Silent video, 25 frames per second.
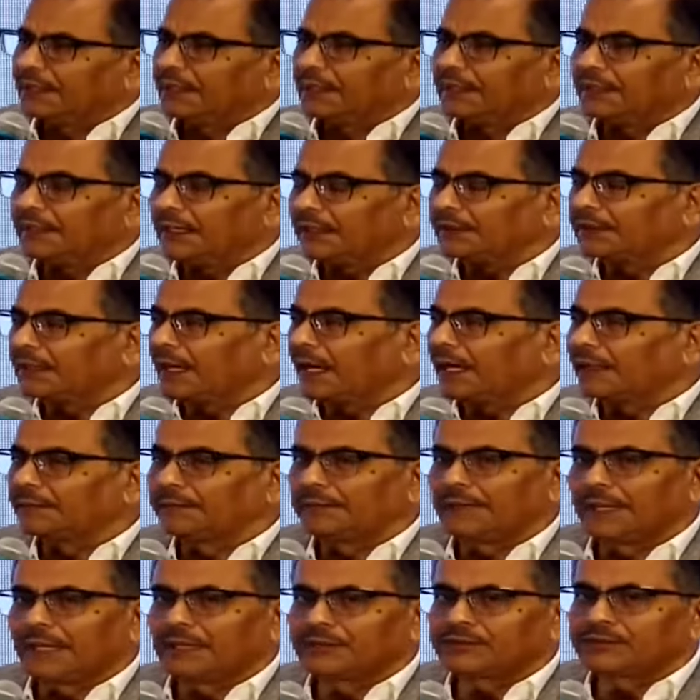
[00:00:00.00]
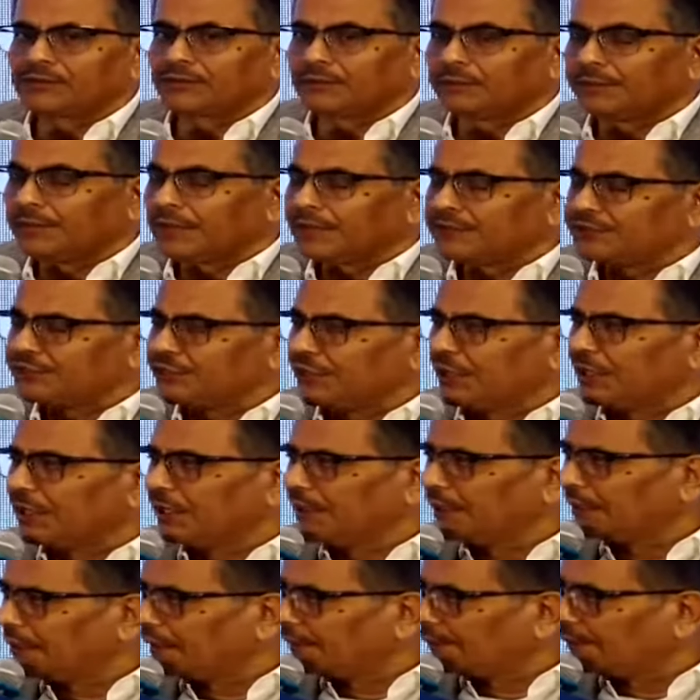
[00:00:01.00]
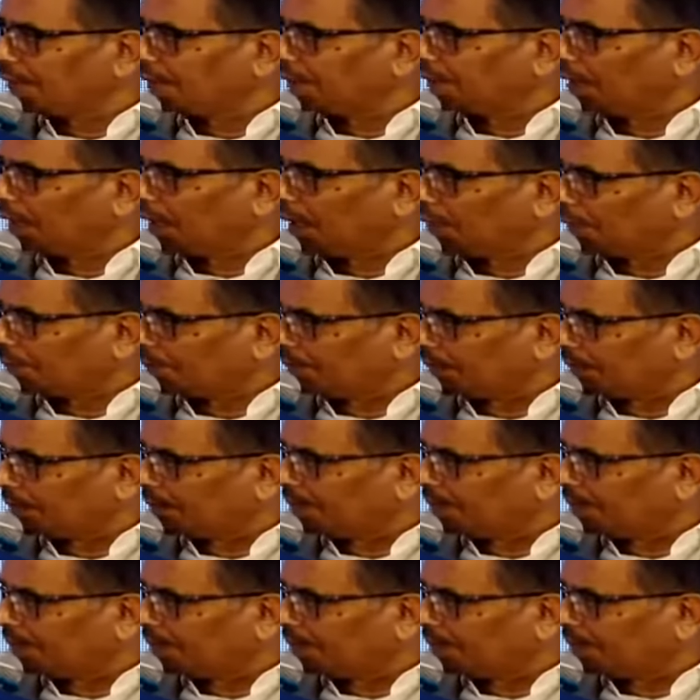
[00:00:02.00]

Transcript: that the RBI should be a cheerleader for the government.